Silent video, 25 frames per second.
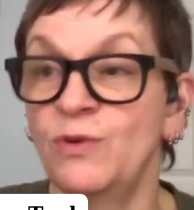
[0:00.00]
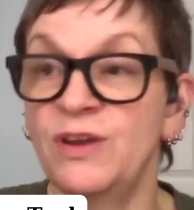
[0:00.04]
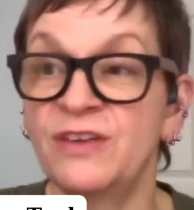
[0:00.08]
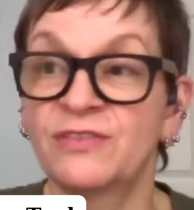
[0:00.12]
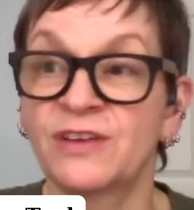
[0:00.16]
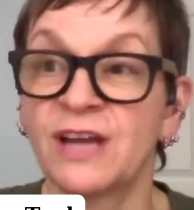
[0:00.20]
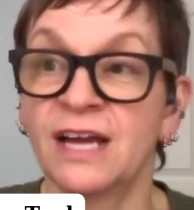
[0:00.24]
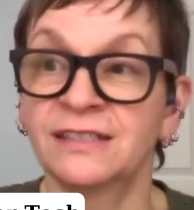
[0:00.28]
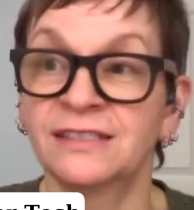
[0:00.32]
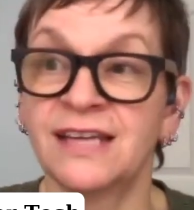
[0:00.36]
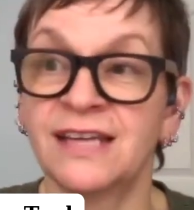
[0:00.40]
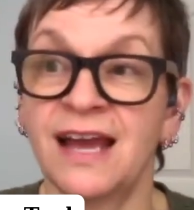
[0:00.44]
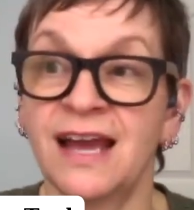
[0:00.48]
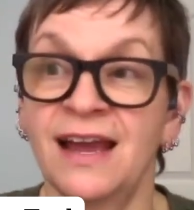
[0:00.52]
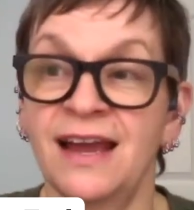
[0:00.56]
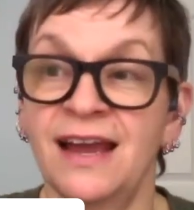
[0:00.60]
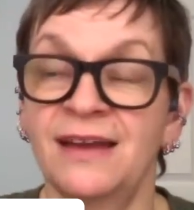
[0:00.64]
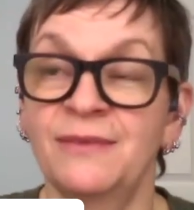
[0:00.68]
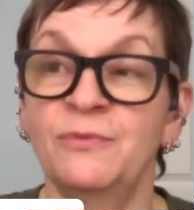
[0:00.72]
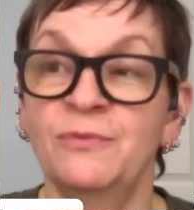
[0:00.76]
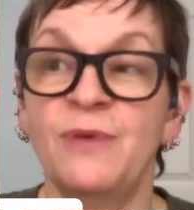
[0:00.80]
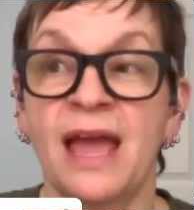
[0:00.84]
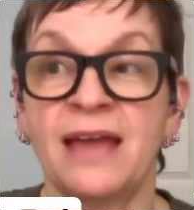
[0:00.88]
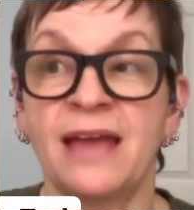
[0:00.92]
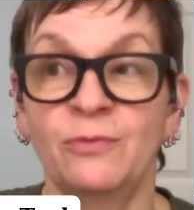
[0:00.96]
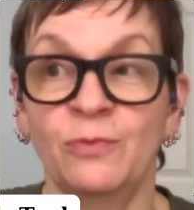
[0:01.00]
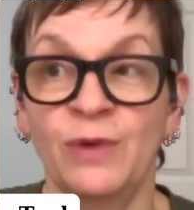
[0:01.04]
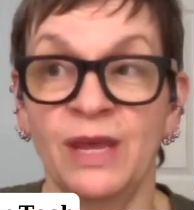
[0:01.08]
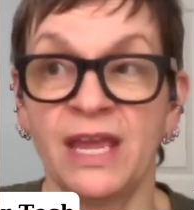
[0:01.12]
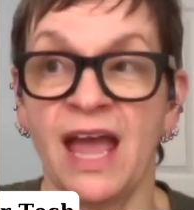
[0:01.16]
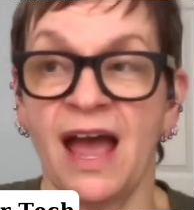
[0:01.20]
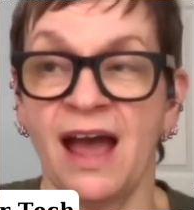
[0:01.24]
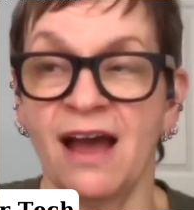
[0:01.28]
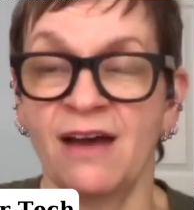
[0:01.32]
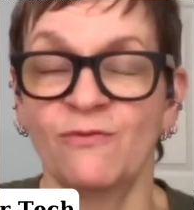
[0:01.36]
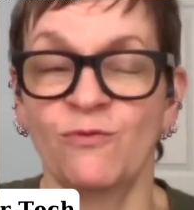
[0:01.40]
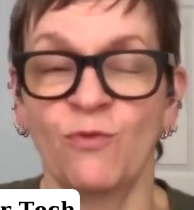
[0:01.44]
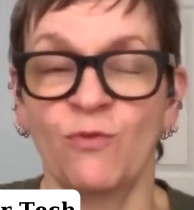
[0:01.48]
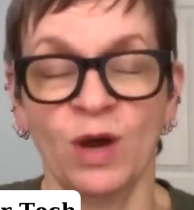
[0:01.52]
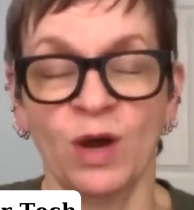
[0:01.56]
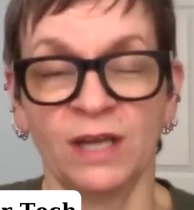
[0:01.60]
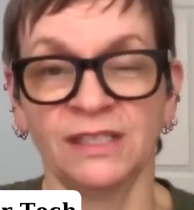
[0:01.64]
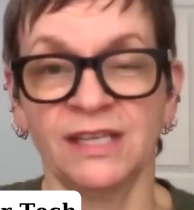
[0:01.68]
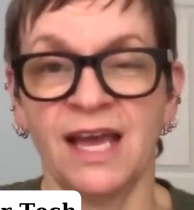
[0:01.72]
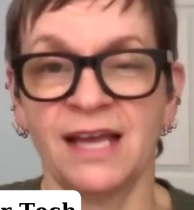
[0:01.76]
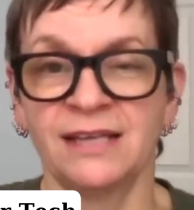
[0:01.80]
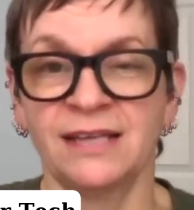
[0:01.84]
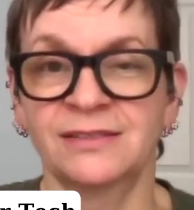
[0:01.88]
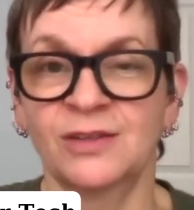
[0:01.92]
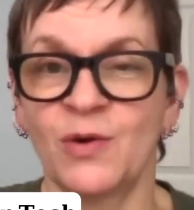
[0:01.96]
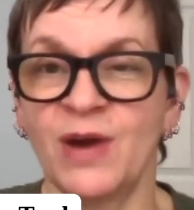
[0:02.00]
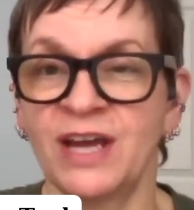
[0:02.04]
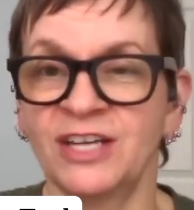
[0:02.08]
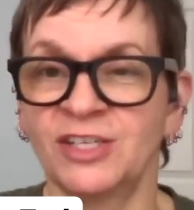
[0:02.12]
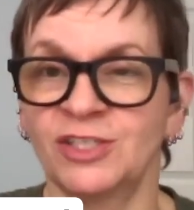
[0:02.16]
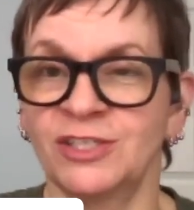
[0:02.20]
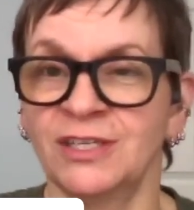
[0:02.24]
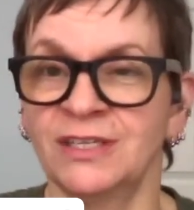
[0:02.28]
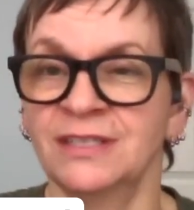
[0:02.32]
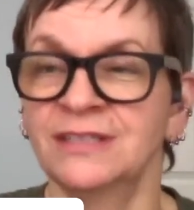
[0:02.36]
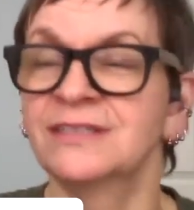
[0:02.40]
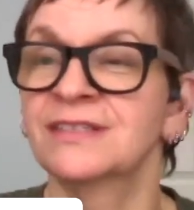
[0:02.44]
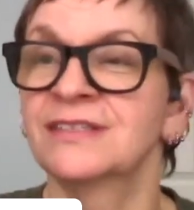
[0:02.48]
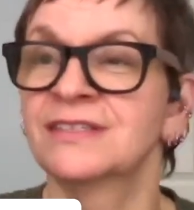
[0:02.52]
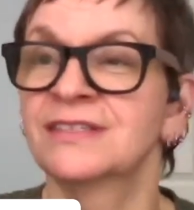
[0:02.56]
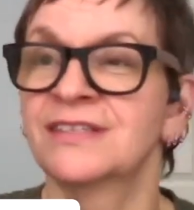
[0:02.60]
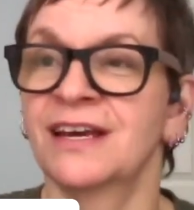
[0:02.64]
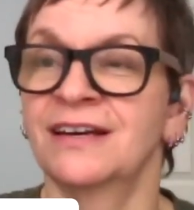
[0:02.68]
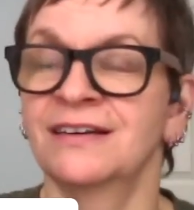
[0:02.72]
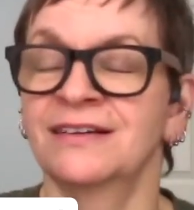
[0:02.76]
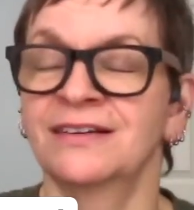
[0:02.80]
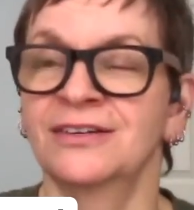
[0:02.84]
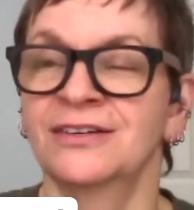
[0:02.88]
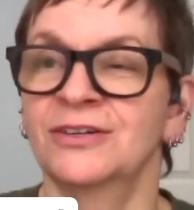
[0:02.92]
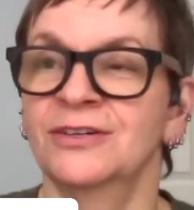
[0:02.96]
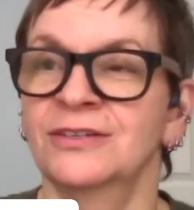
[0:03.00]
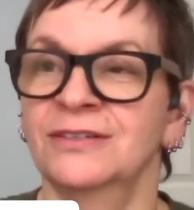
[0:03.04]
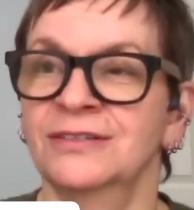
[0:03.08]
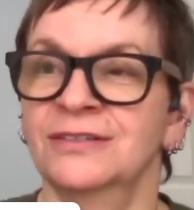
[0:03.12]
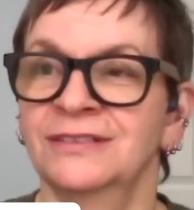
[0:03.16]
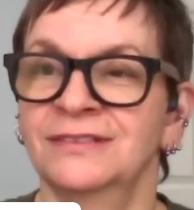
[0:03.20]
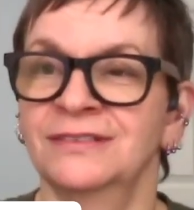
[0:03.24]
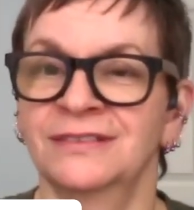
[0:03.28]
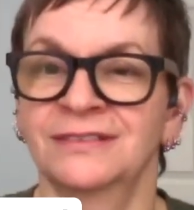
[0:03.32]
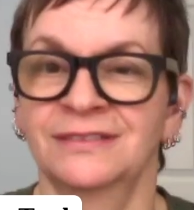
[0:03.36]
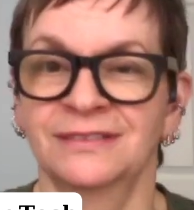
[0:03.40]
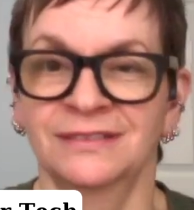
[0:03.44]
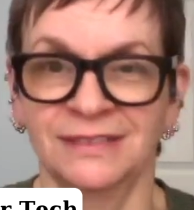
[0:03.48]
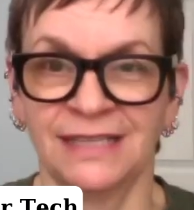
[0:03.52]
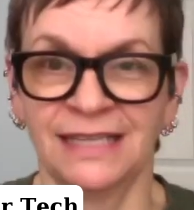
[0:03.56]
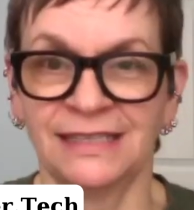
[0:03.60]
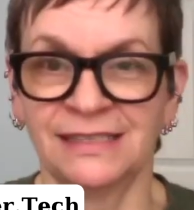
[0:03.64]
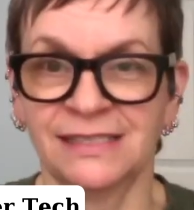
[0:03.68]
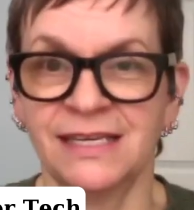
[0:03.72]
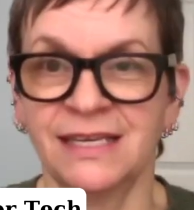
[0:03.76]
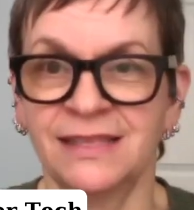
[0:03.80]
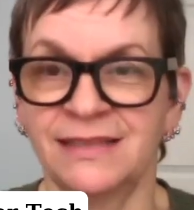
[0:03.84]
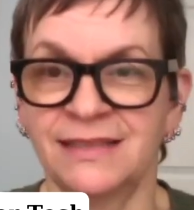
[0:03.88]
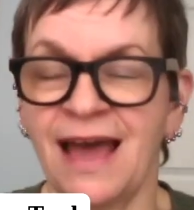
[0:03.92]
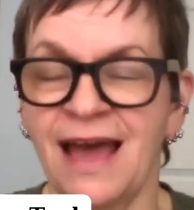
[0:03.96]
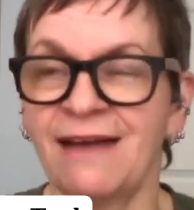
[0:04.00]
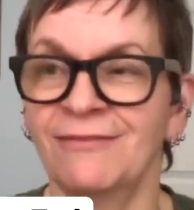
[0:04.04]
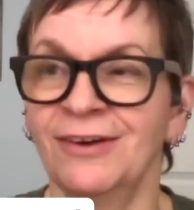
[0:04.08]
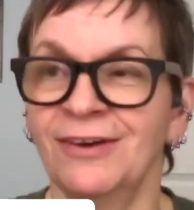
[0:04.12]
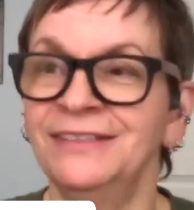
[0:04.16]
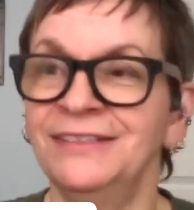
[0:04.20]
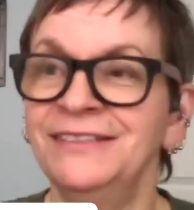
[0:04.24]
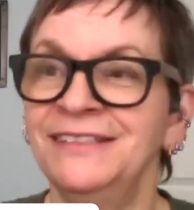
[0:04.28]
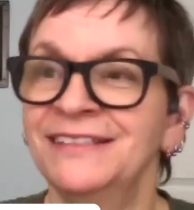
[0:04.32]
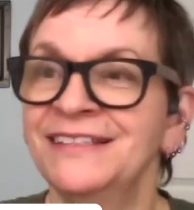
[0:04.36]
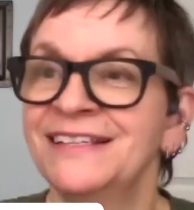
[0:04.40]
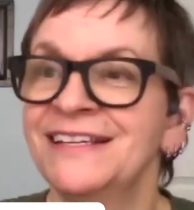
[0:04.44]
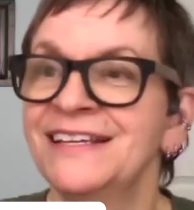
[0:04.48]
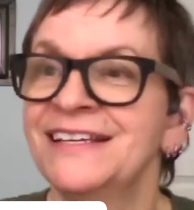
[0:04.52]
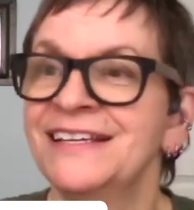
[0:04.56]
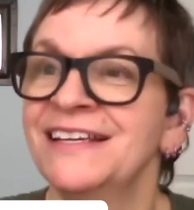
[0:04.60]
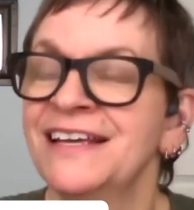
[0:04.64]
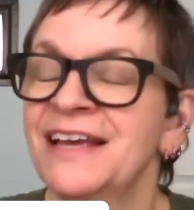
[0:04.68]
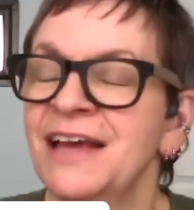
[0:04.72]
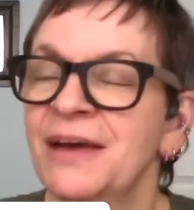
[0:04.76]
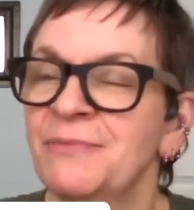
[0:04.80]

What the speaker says: We've got time and we have one last question. So let's hit that one